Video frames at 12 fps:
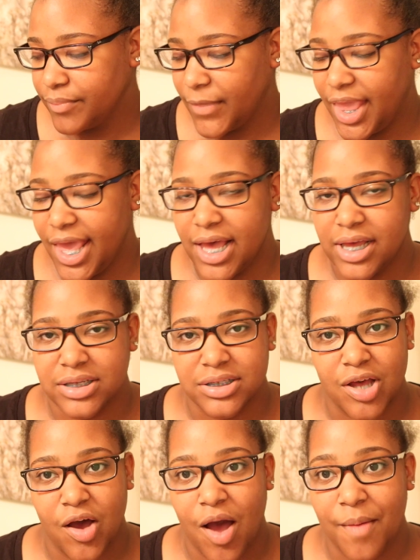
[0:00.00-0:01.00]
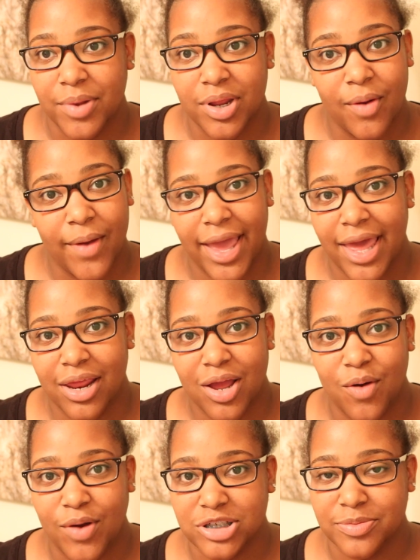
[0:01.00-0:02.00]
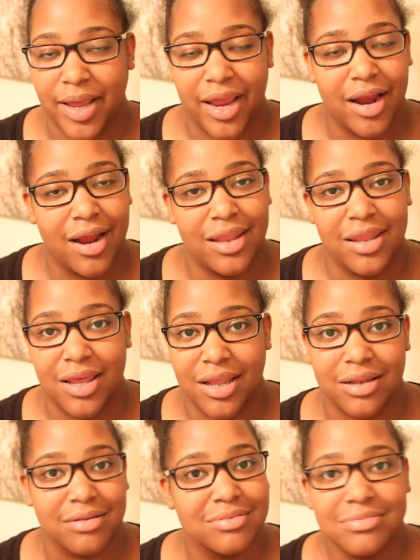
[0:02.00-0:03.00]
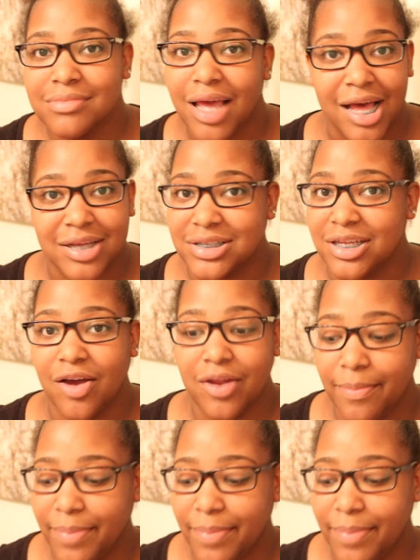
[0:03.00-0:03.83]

yeah, so I'm gonna go ahead and go wash my hair and then I'll see y'all in a